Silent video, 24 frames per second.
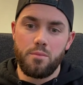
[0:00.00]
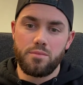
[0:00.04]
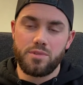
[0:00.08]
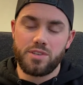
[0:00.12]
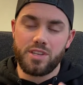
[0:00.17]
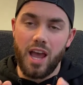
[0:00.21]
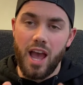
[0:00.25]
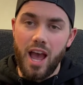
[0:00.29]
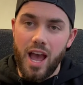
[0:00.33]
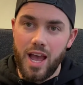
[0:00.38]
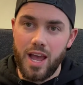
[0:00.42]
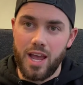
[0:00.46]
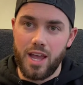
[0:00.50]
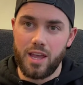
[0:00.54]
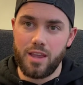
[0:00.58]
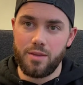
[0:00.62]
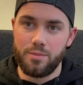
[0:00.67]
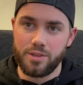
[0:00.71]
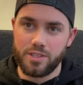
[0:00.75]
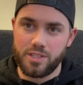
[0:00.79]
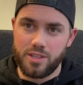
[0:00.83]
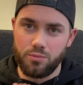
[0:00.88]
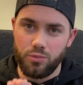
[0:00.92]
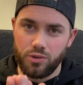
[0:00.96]
time
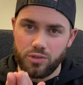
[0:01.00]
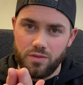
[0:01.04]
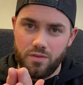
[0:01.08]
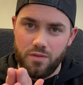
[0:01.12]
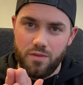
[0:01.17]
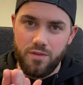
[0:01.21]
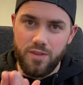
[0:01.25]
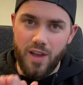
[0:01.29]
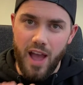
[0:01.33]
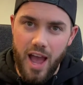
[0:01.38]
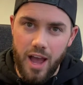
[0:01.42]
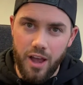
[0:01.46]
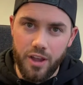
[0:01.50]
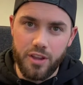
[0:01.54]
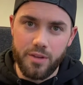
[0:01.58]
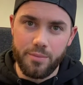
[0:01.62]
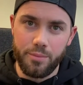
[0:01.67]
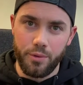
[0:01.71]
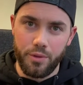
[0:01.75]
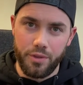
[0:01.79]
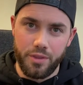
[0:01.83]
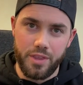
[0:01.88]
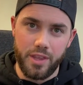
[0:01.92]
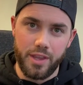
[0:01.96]
is the most
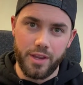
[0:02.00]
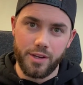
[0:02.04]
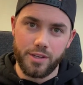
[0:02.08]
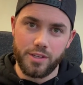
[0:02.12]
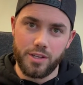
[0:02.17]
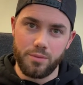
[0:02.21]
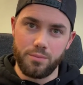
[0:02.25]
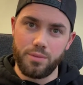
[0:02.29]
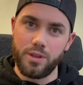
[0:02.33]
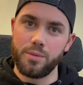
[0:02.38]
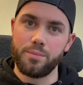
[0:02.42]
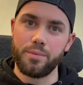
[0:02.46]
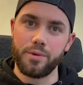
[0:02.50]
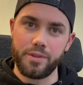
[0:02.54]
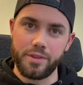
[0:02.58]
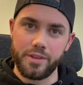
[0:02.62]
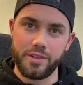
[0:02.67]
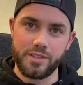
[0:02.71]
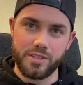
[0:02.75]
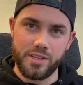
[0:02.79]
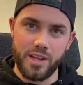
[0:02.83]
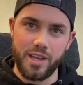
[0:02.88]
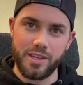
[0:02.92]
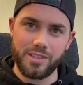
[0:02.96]
valuable thing to people
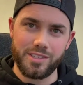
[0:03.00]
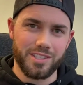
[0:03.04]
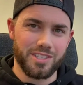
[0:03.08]
these days.